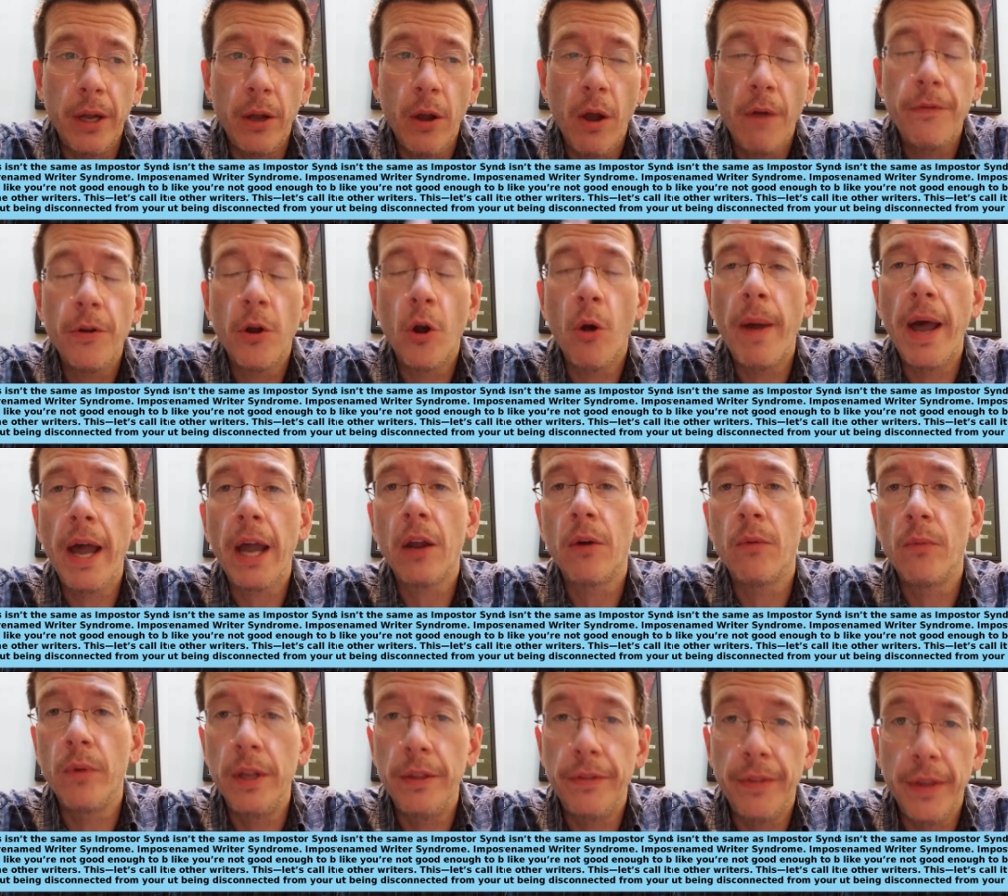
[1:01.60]
I often go back
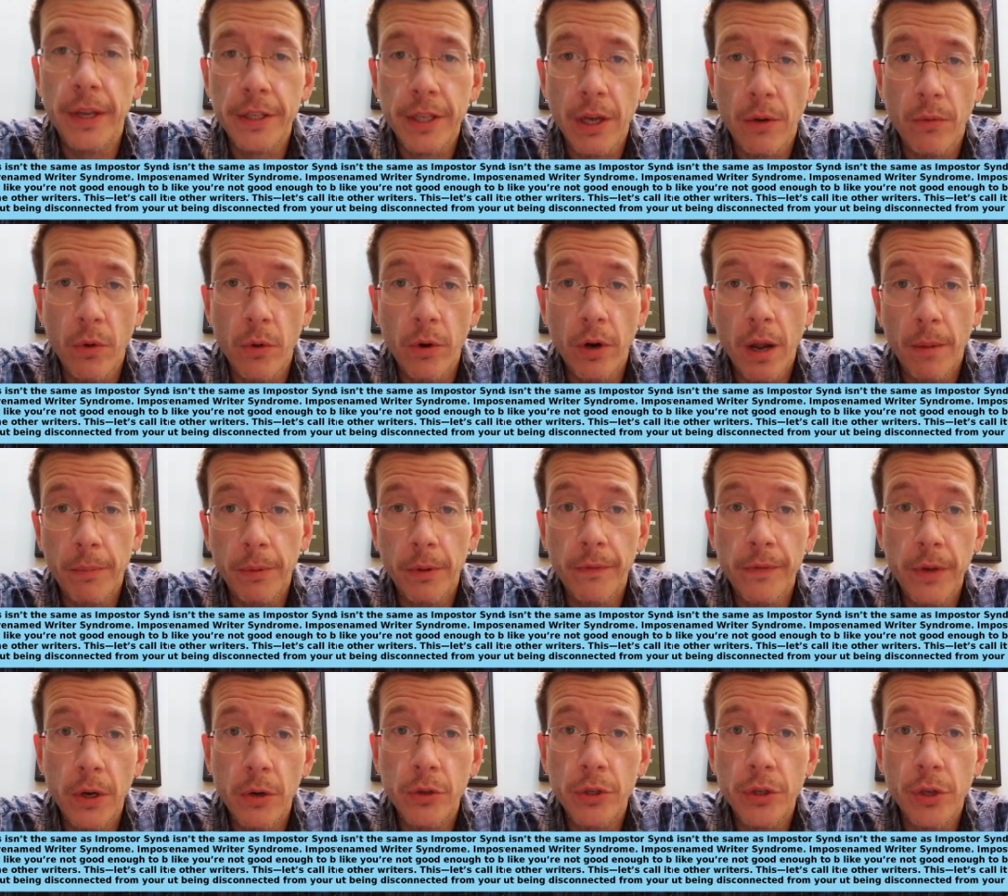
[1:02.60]
and read things I wrote a couple
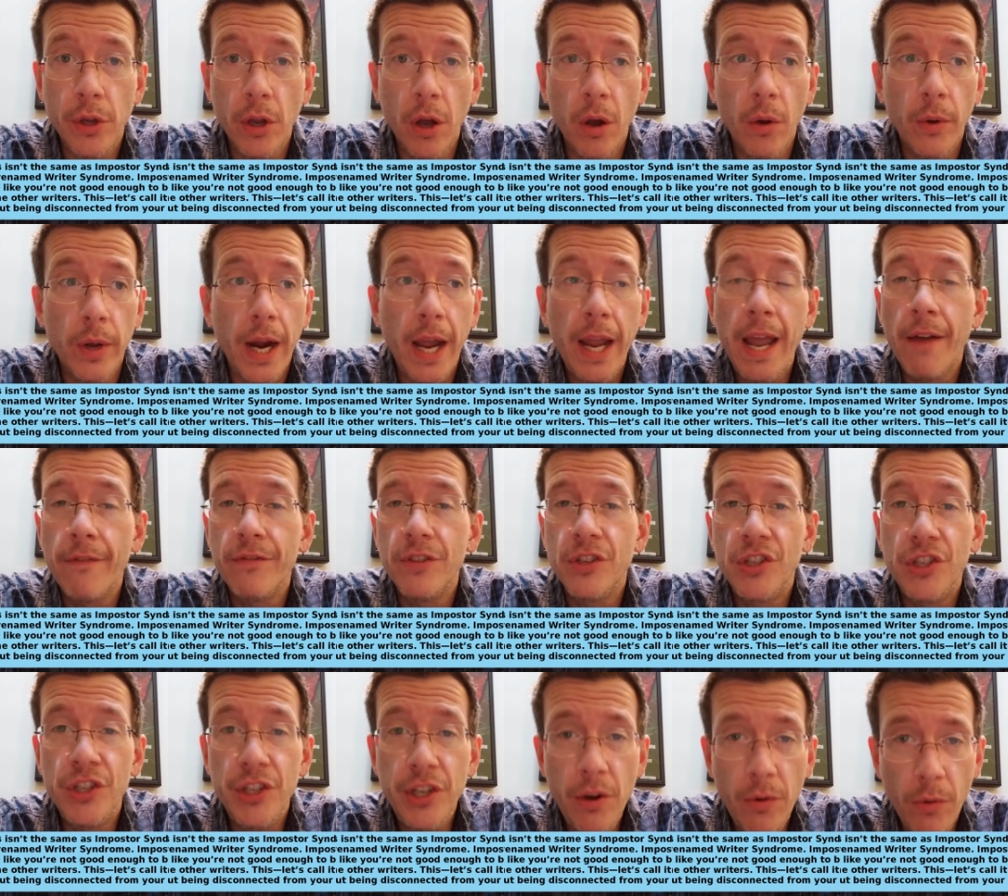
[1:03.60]
of years ago, and I have
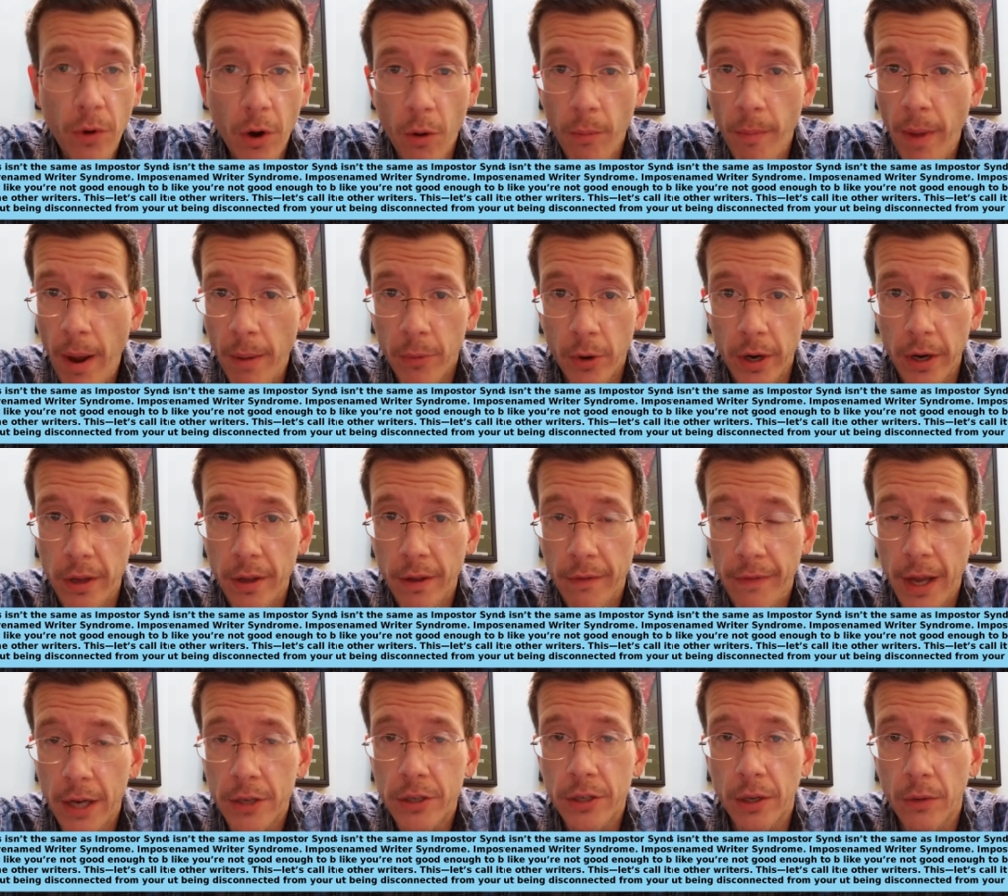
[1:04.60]
zero memory
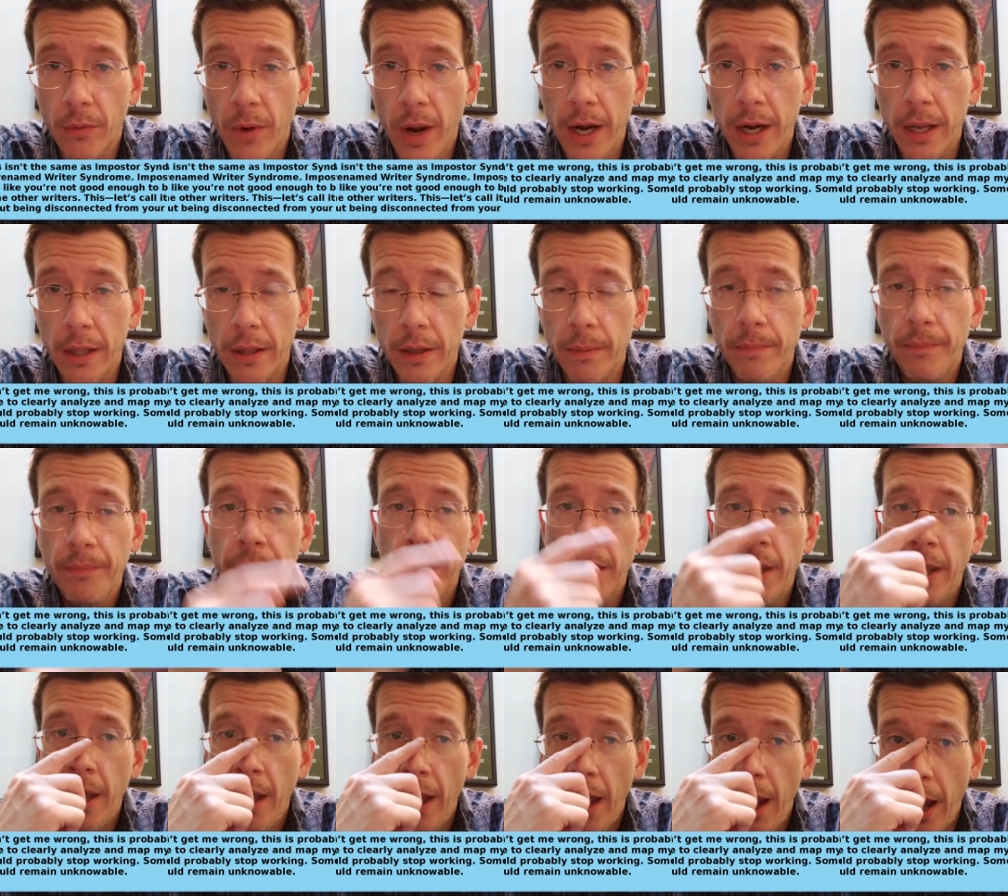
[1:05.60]
of actually writing them.
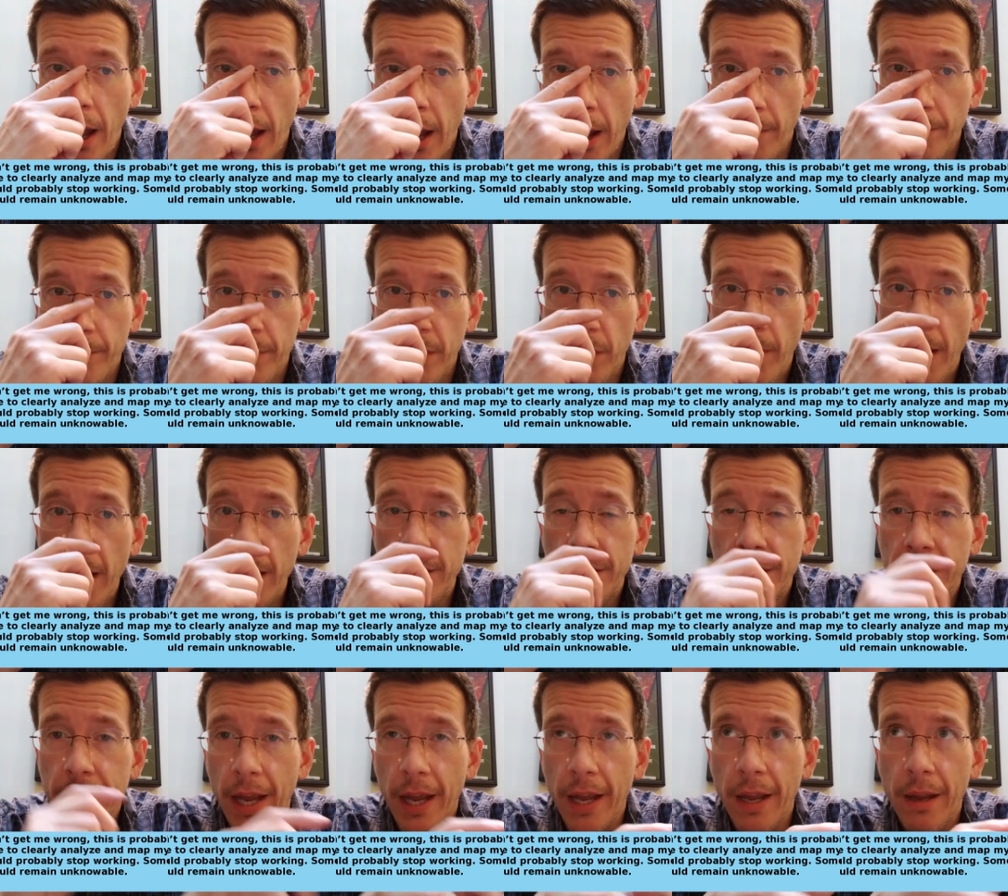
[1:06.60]
Um, you might
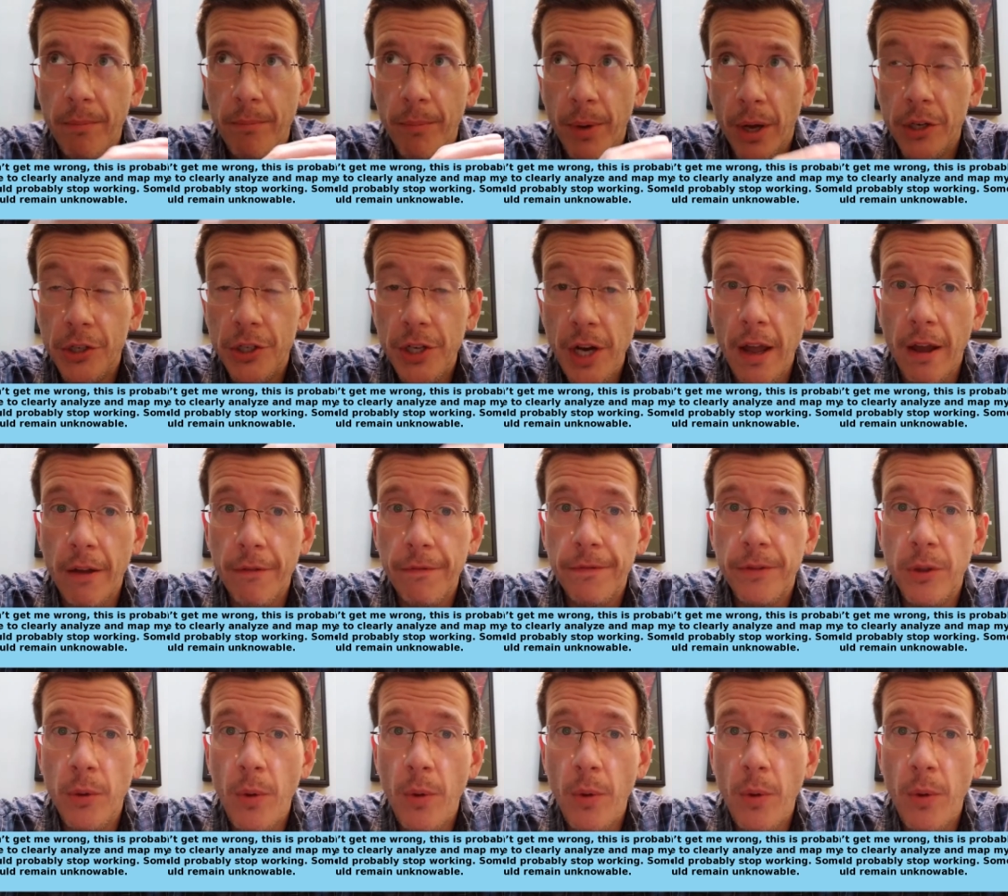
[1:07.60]
say, but Jeff,